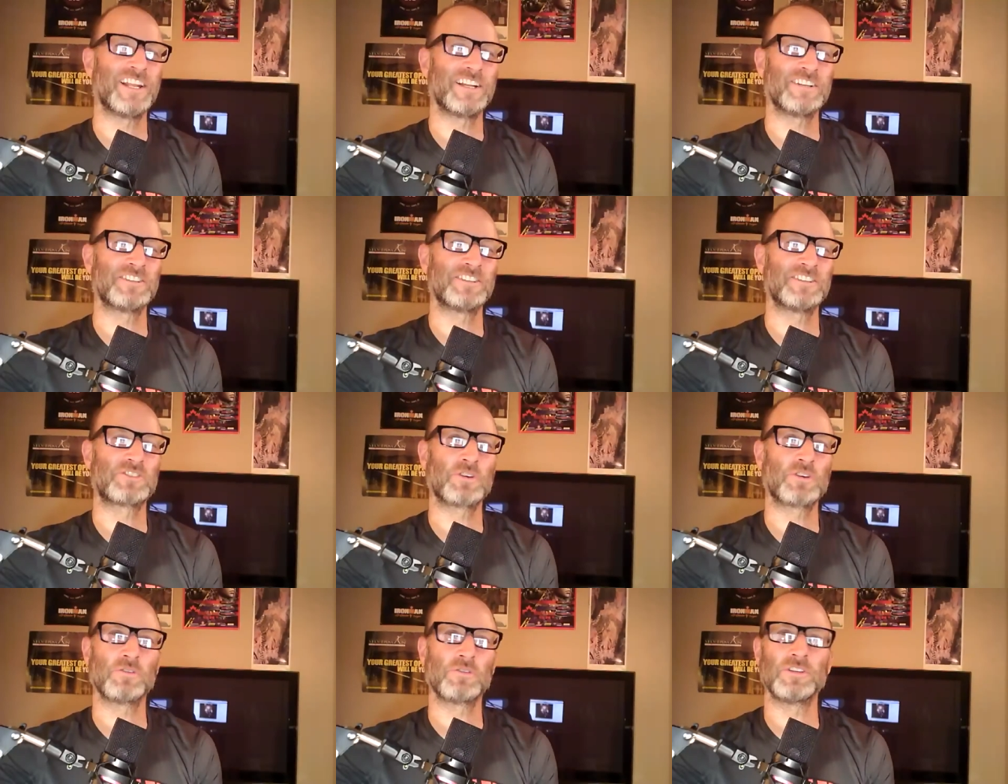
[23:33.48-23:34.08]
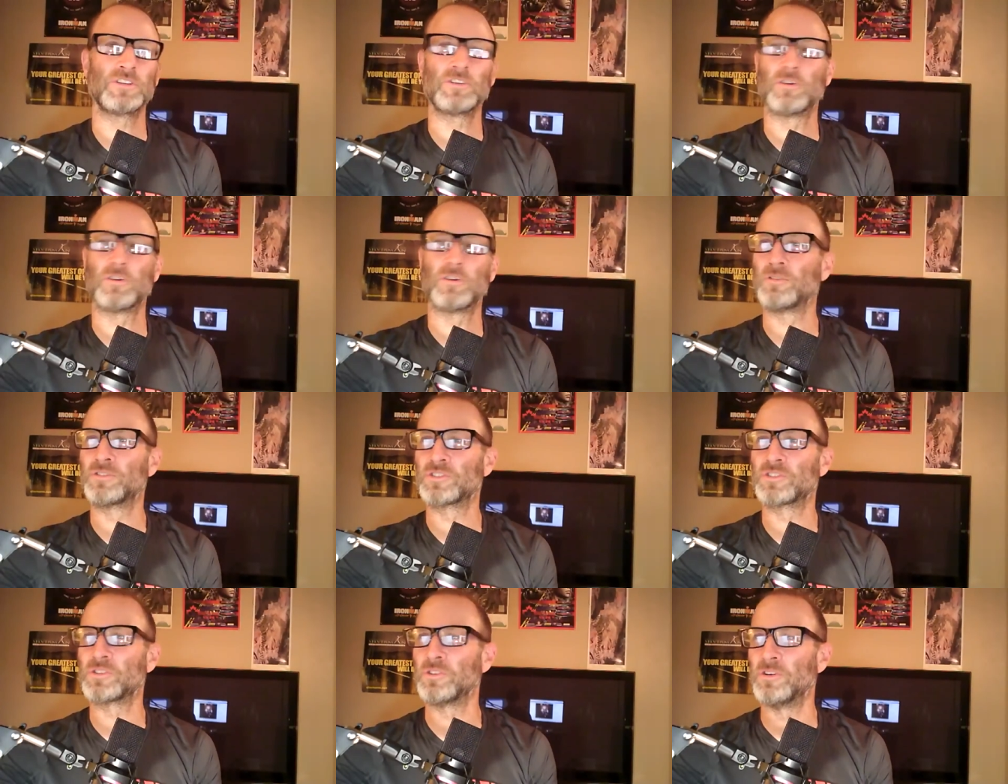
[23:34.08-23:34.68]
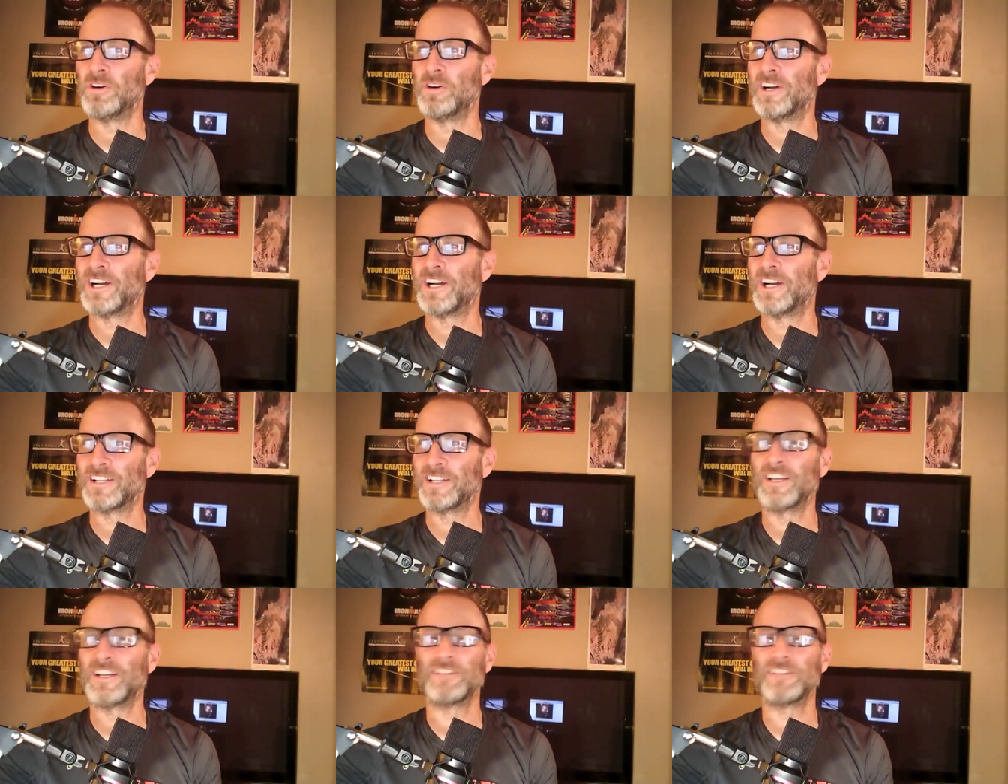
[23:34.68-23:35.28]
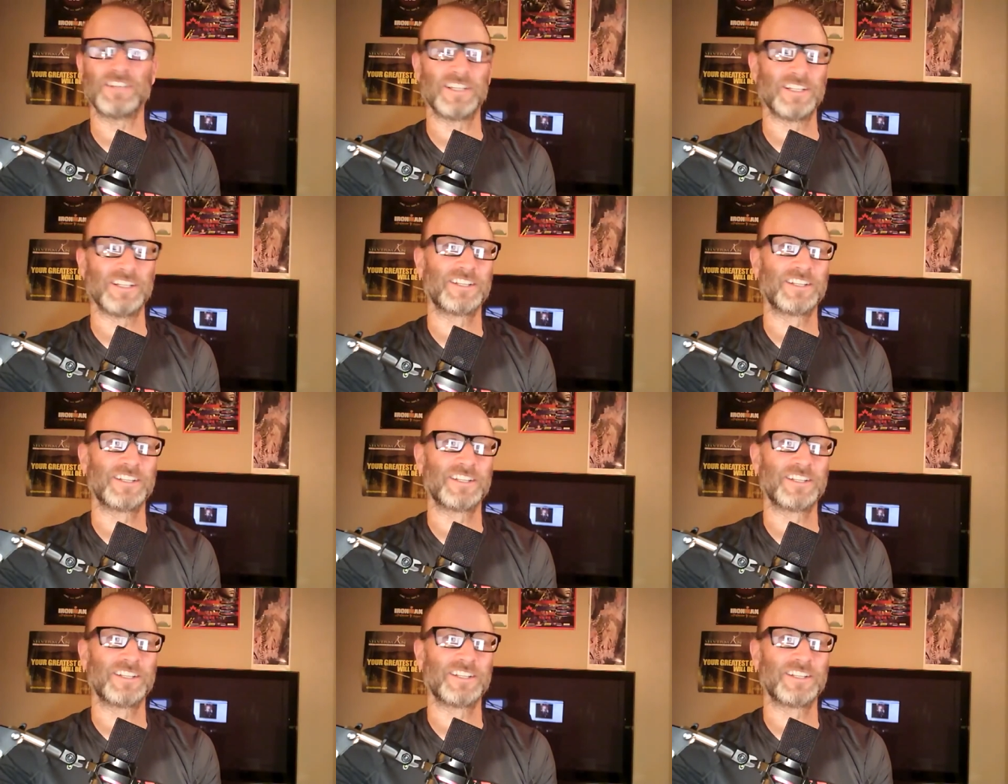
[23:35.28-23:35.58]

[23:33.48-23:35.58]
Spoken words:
is totally old school. I love it.